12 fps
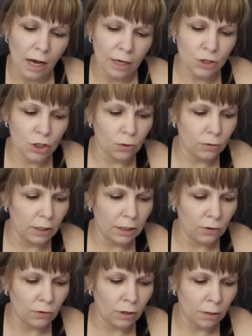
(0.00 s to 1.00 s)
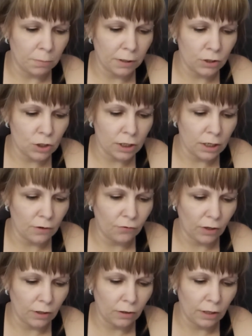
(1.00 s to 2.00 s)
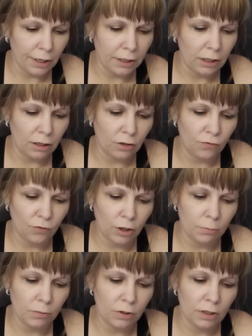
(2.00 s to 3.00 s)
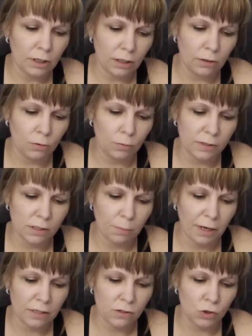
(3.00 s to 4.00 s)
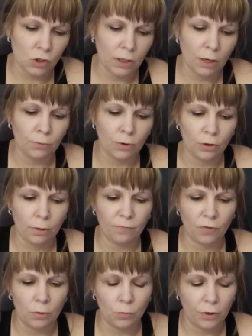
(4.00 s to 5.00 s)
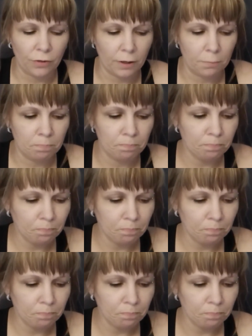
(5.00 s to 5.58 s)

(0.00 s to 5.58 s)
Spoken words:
I showed Leon a picture of Hill, and he confirmed Hill was the passenger that rode up front with him.